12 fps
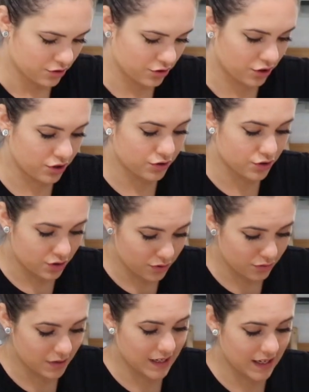So you
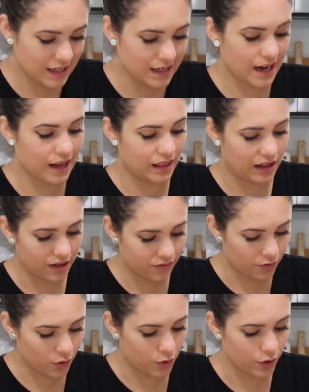do need a lot
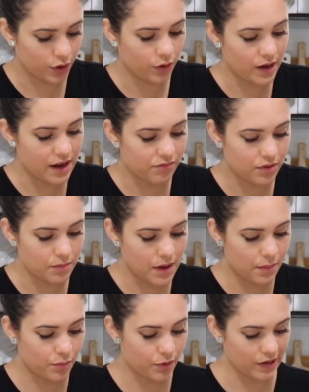of oil. And
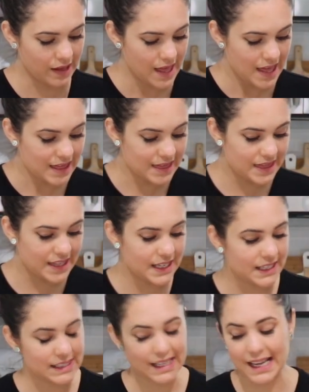remember,
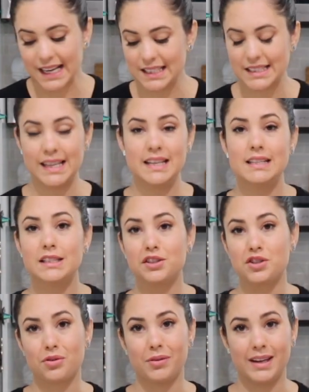this, like I said, is a
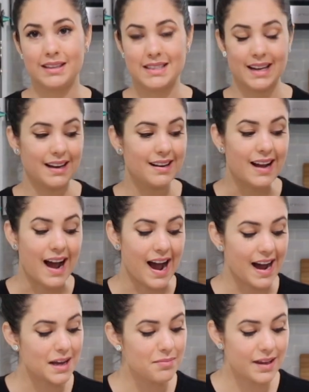treat. And
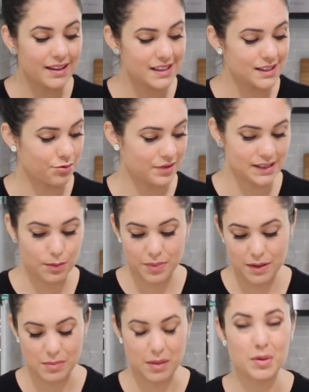I make this
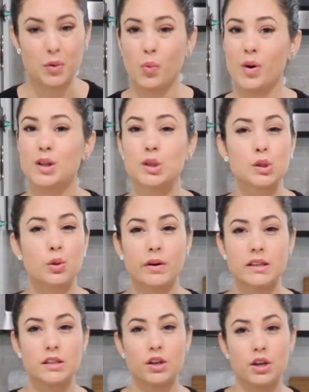recipe maybe once, twice a